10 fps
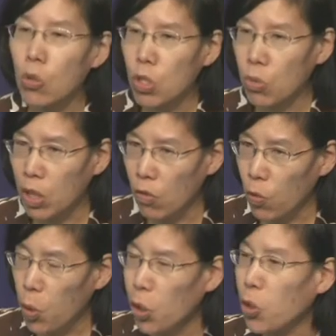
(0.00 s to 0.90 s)
those who can
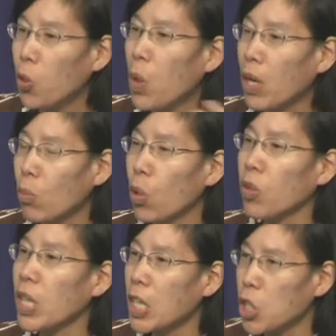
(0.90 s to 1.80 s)
afford it, who want
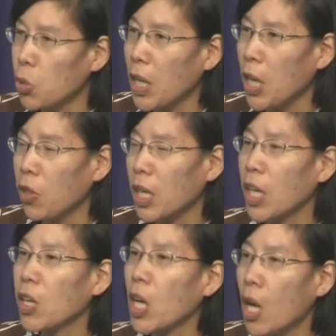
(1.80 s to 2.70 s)
more luxury health
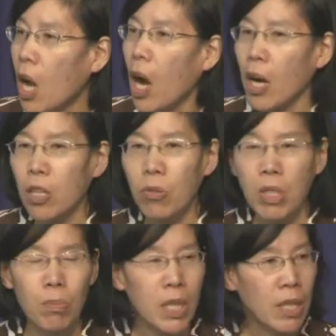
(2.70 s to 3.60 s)
care, are
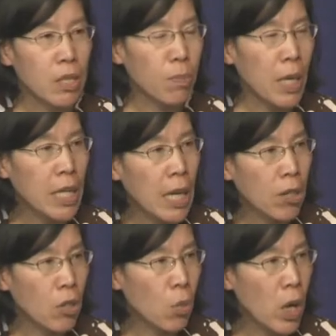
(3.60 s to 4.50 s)
going to be spending
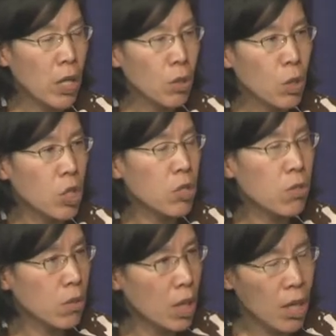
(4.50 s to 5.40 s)
out of their wallet, which
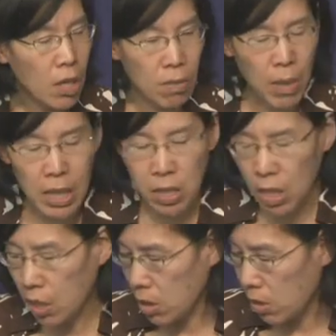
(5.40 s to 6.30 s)
certainly makes
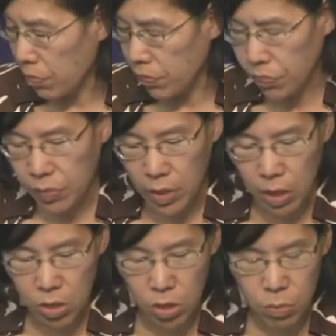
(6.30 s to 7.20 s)
sense in
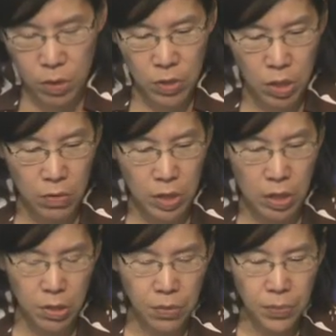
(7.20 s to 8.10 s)
terms of
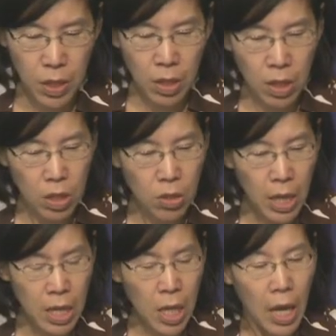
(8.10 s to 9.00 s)
services.
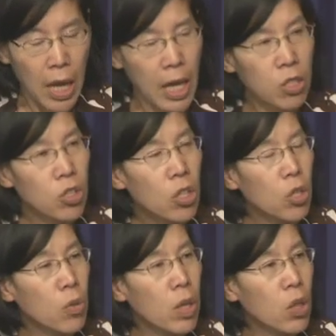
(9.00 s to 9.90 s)
Okay, and
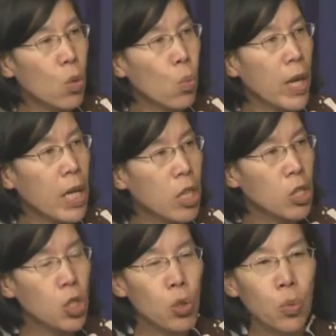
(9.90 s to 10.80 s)
so the way
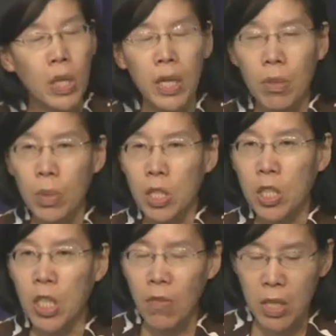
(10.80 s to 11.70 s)
that you
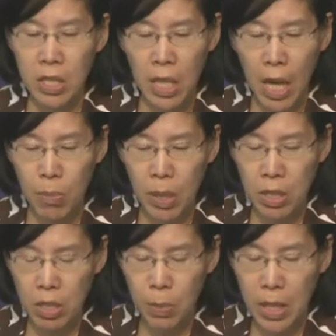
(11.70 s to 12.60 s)
achieve this capping
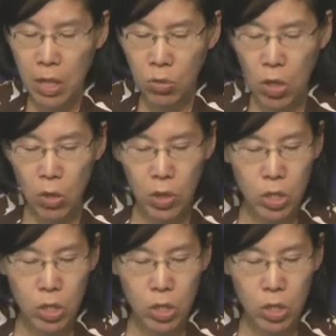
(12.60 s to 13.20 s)
and spending growth